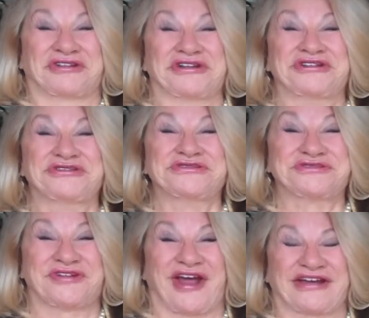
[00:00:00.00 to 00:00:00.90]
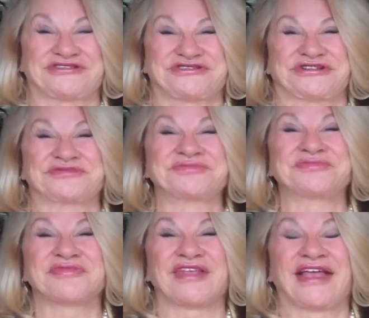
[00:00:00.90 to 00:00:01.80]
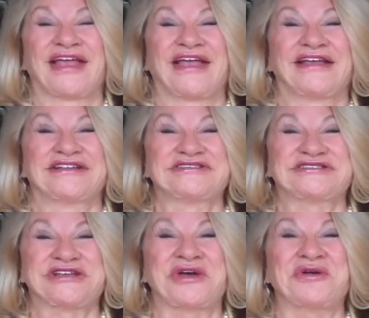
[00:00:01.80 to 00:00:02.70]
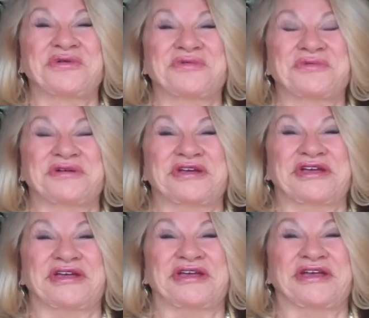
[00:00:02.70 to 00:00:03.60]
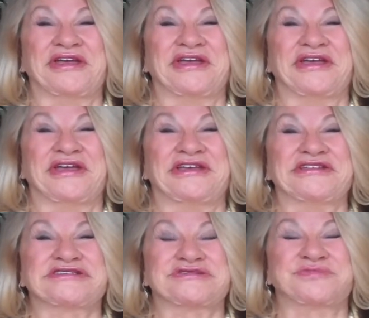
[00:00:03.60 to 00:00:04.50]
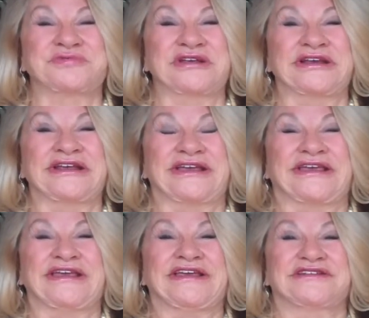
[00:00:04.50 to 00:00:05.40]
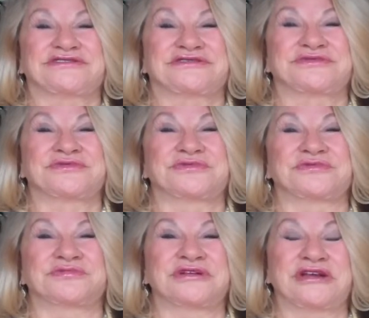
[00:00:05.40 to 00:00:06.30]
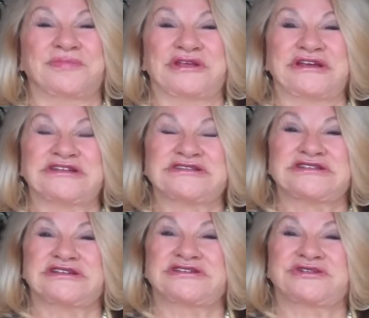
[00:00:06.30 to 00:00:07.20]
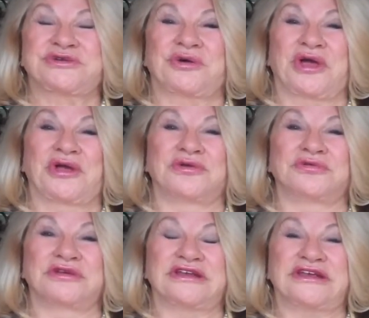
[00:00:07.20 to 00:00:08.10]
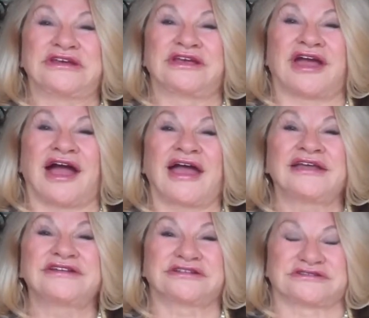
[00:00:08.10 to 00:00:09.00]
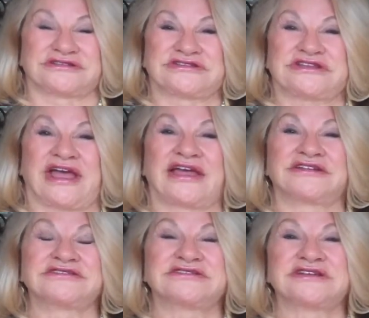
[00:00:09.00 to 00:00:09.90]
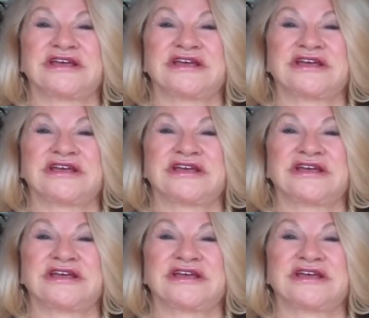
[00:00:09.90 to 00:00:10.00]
in a new direction. So it's really key to really be listening to your own inner guidance and